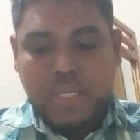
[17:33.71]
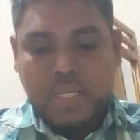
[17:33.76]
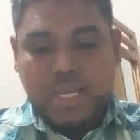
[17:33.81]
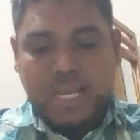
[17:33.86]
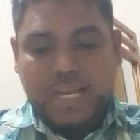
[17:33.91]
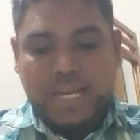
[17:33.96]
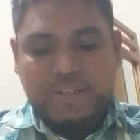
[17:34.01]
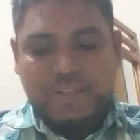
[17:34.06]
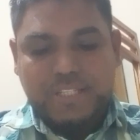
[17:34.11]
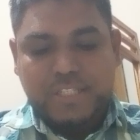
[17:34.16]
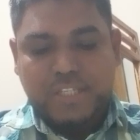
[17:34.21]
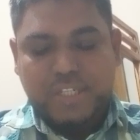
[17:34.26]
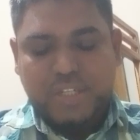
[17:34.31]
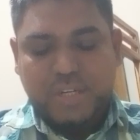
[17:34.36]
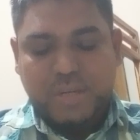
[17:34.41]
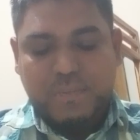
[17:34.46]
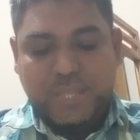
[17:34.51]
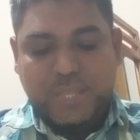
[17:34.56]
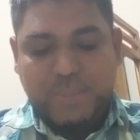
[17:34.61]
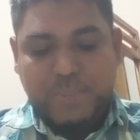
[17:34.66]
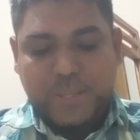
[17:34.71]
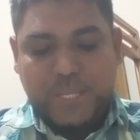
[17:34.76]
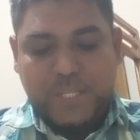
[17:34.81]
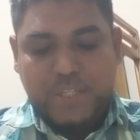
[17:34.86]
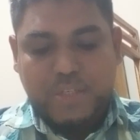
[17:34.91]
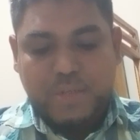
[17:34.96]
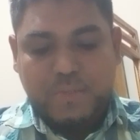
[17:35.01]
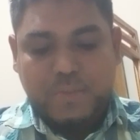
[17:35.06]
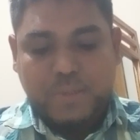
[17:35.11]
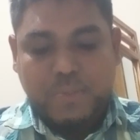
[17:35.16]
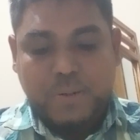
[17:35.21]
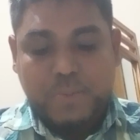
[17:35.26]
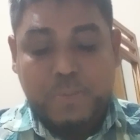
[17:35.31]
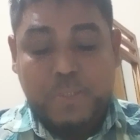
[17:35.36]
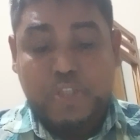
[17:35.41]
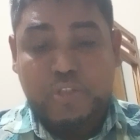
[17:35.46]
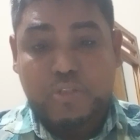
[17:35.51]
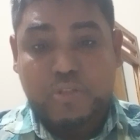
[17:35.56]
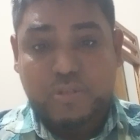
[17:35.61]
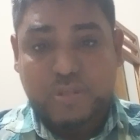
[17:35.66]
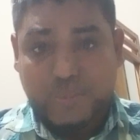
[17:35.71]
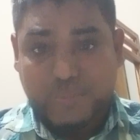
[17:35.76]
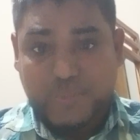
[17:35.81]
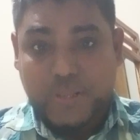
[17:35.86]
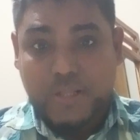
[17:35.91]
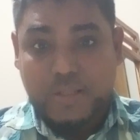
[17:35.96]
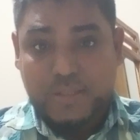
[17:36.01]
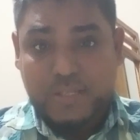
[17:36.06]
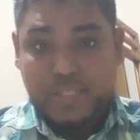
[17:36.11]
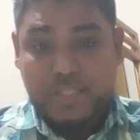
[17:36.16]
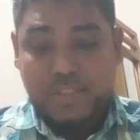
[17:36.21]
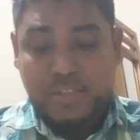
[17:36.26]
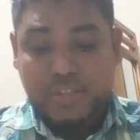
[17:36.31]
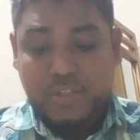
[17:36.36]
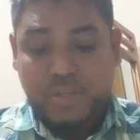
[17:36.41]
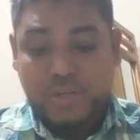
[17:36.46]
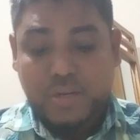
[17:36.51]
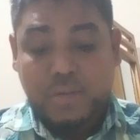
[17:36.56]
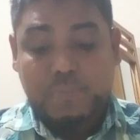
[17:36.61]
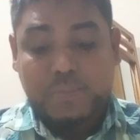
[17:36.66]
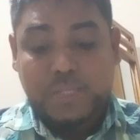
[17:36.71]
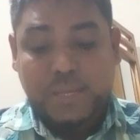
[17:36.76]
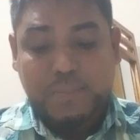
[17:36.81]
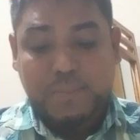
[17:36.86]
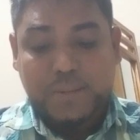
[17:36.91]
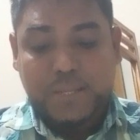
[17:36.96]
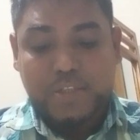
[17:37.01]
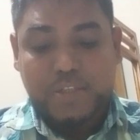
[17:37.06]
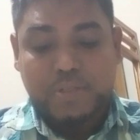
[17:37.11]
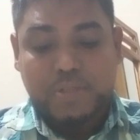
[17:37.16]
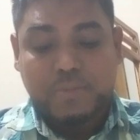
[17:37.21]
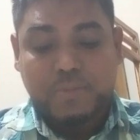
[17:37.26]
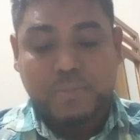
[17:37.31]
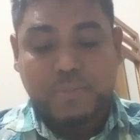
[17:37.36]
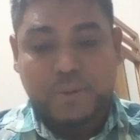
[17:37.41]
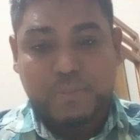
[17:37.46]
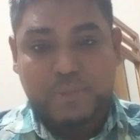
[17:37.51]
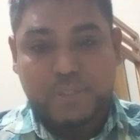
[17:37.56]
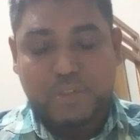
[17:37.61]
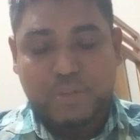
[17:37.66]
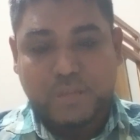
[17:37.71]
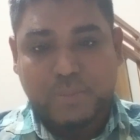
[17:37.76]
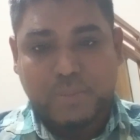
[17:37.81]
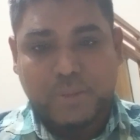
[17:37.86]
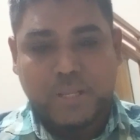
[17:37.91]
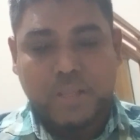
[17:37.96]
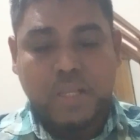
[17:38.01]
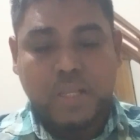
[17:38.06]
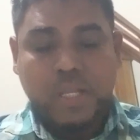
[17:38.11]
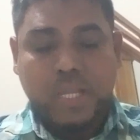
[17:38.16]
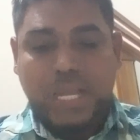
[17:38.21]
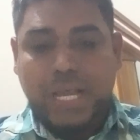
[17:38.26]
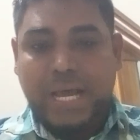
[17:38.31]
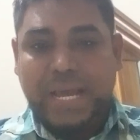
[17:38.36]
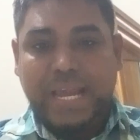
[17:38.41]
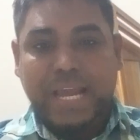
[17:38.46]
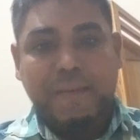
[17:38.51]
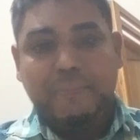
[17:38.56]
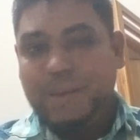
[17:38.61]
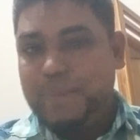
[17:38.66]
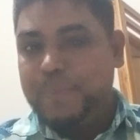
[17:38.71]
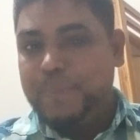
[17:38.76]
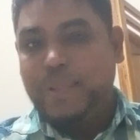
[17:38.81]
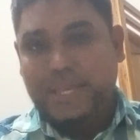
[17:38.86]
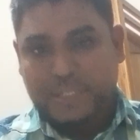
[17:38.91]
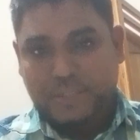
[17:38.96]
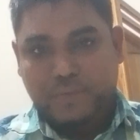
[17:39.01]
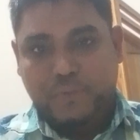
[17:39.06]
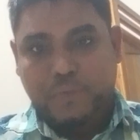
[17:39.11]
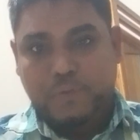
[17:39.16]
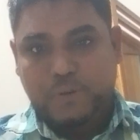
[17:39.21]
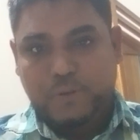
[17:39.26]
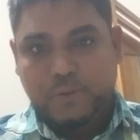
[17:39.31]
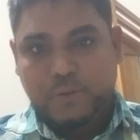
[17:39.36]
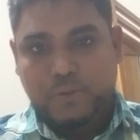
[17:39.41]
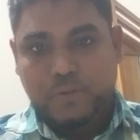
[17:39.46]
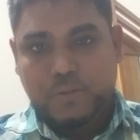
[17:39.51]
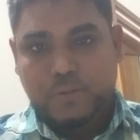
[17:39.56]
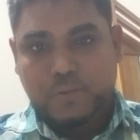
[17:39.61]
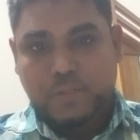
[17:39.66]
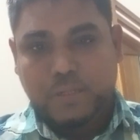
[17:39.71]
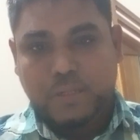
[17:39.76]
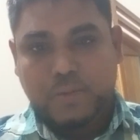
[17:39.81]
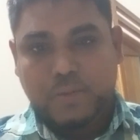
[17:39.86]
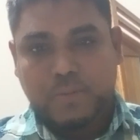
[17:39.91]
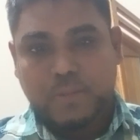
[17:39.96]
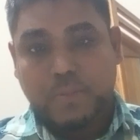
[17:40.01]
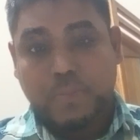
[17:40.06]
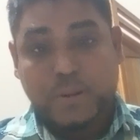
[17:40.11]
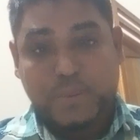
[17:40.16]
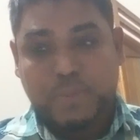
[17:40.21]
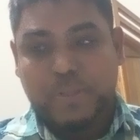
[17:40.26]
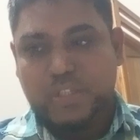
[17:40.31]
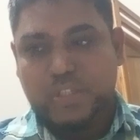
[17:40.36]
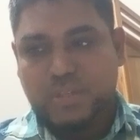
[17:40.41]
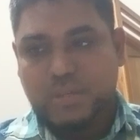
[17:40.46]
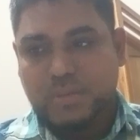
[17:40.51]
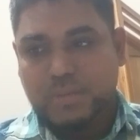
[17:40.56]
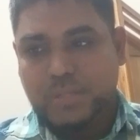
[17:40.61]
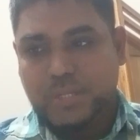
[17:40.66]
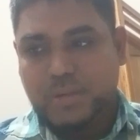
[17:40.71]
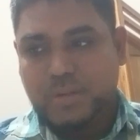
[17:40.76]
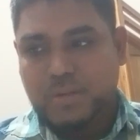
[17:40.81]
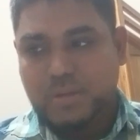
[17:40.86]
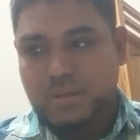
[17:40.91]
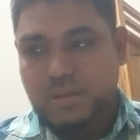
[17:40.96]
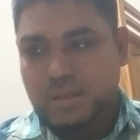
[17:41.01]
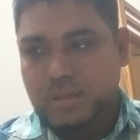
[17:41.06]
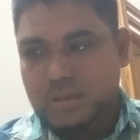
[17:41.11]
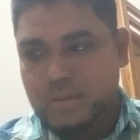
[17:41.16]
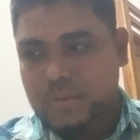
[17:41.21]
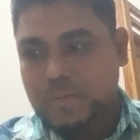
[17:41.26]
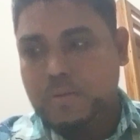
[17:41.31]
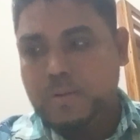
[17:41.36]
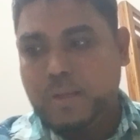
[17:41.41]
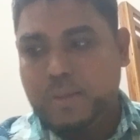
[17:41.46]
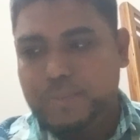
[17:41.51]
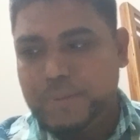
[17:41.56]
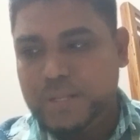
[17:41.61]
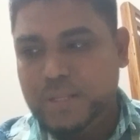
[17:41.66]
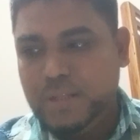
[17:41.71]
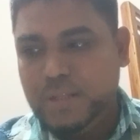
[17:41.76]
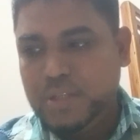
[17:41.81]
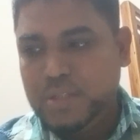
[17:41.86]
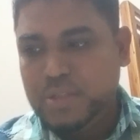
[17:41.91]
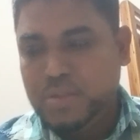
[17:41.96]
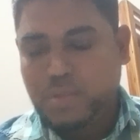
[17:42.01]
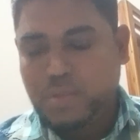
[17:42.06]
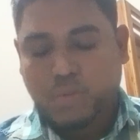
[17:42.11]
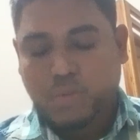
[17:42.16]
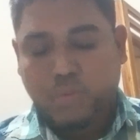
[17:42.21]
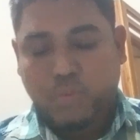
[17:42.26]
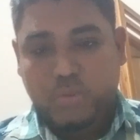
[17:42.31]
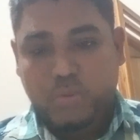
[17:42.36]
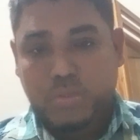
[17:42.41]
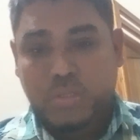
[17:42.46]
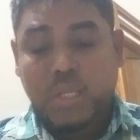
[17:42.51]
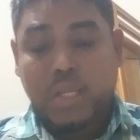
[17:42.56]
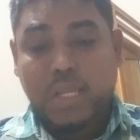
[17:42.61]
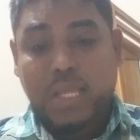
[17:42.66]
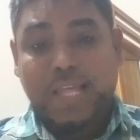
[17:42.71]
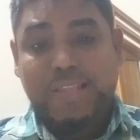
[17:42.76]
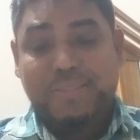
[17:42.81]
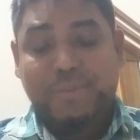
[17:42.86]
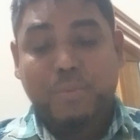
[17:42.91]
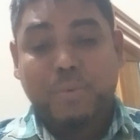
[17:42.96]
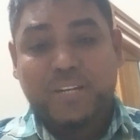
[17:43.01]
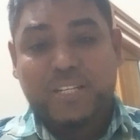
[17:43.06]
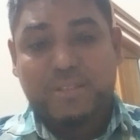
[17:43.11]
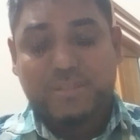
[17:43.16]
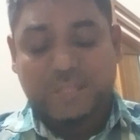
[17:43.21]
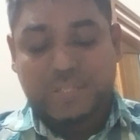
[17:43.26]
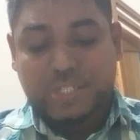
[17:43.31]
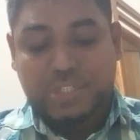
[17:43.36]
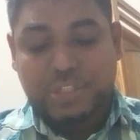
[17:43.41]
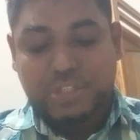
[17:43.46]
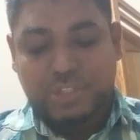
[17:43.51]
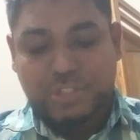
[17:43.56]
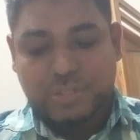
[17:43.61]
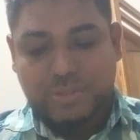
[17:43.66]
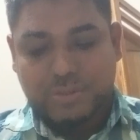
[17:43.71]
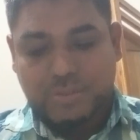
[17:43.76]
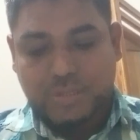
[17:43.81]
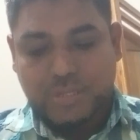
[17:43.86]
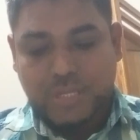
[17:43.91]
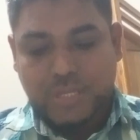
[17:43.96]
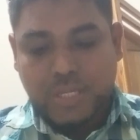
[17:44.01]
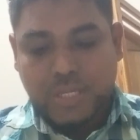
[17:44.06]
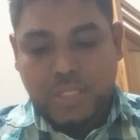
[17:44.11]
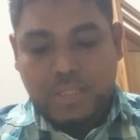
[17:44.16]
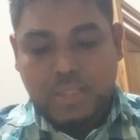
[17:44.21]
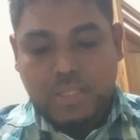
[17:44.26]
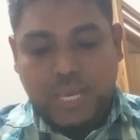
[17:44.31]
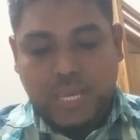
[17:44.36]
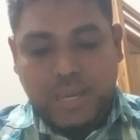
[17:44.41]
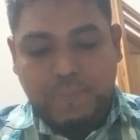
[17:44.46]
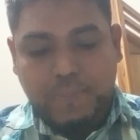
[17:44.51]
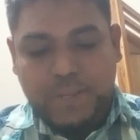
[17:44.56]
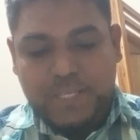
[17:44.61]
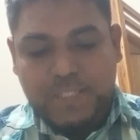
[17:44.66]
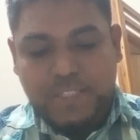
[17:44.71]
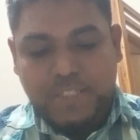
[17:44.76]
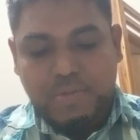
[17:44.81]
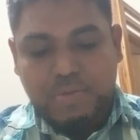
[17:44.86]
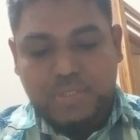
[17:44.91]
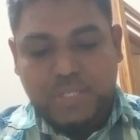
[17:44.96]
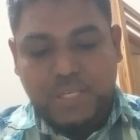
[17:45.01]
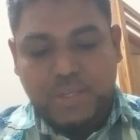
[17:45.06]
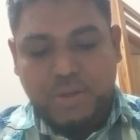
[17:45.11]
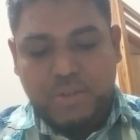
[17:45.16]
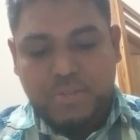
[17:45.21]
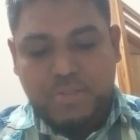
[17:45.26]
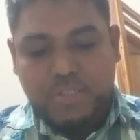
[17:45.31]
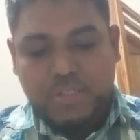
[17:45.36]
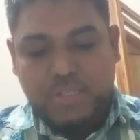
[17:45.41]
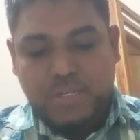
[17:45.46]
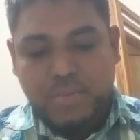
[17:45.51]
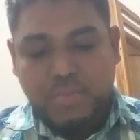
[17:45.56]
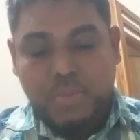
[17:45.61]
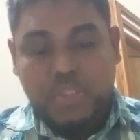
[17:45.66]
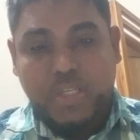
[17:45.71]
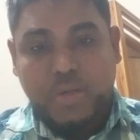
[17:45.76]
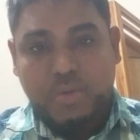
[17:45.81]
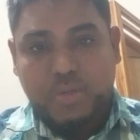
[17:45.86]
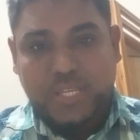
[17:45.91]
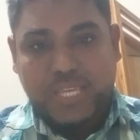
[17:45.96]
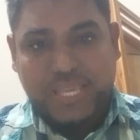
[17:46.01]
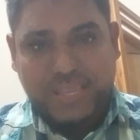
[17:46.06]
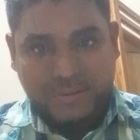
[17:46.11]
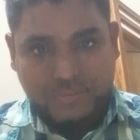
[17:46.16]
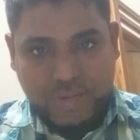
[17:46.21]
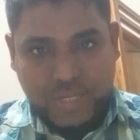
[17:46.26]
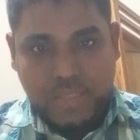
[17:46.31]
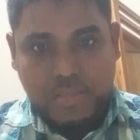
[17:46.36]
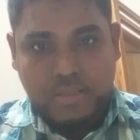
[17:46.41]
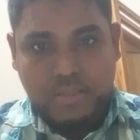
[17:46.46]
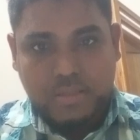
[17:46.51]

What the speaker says: And decision of the application of the permissions to appeal. Decision of the application of the permission to appeal. I have applied for the permission of the appeal to the court. And what is the decisions? The appeal is usually considered without a hearing.